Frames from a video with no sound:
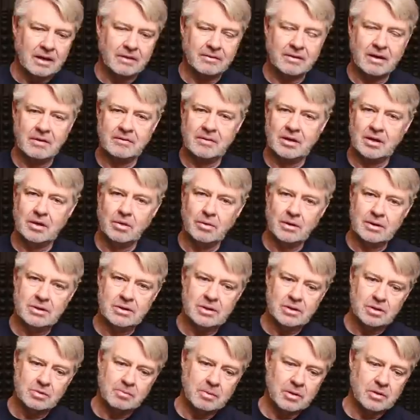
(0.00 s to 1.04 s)
If you have any
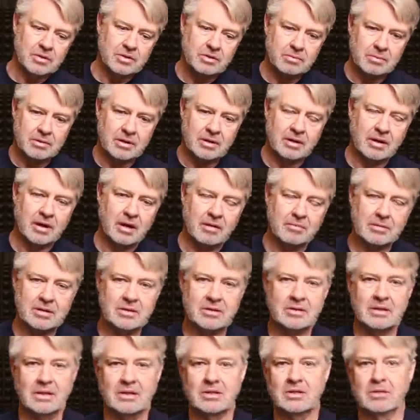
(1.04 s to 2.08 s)
questions, post them in the comments
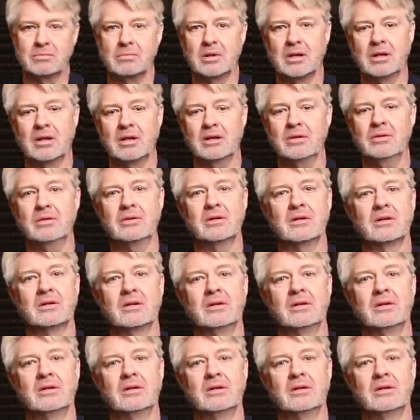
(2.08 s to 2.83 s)
section below.